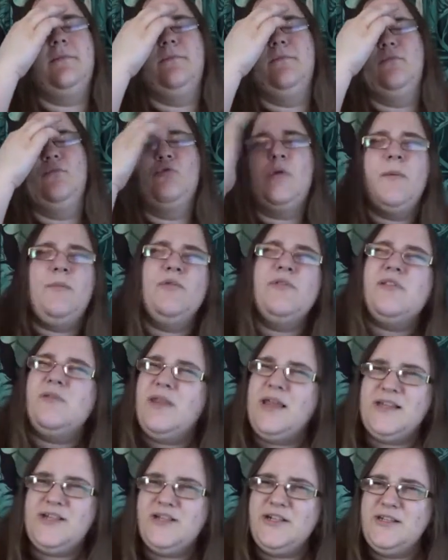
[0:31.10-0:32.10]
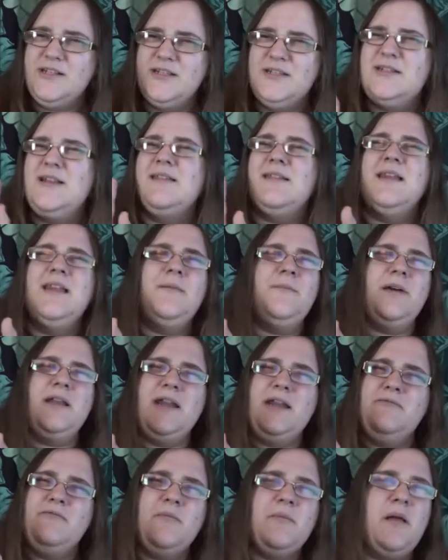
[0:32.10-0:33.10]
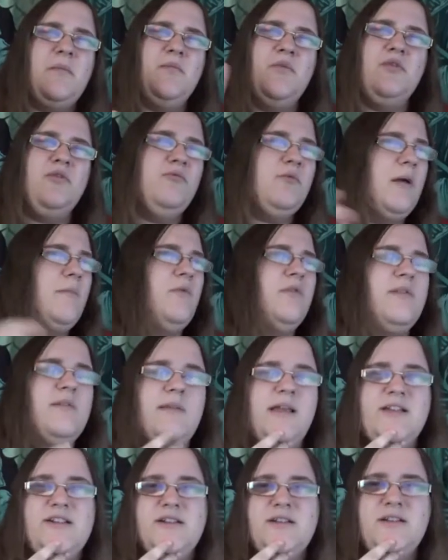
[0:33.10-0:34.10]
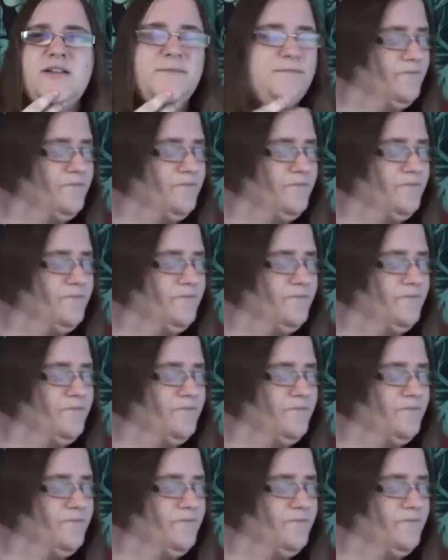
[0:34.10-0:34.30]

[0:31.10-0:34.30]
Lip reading: Rebels Legend. Does anybody remember Rebels Legend?